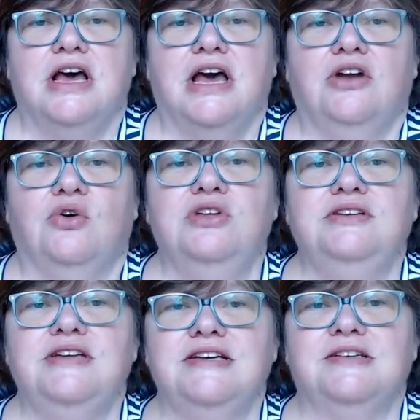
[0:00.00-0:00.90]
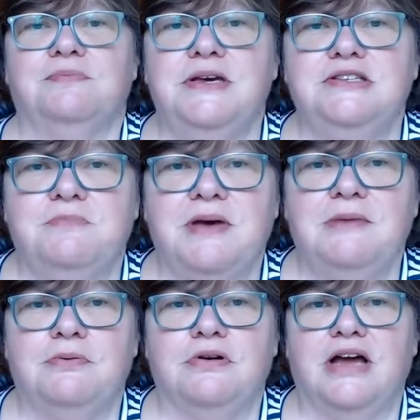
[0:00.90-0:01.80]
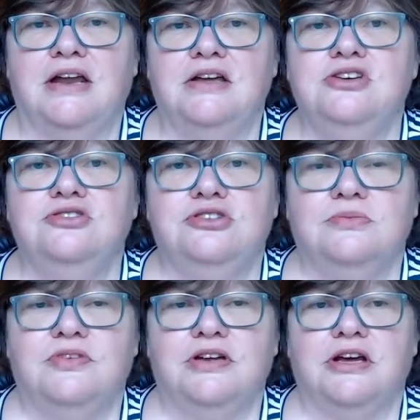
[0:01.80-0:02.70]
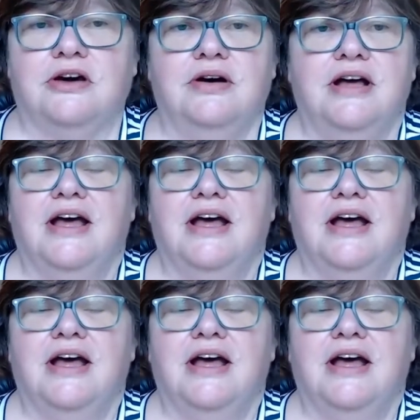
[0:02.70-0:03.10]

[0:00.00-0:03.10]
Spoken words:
It only takes a piece of paper and a YouTube video,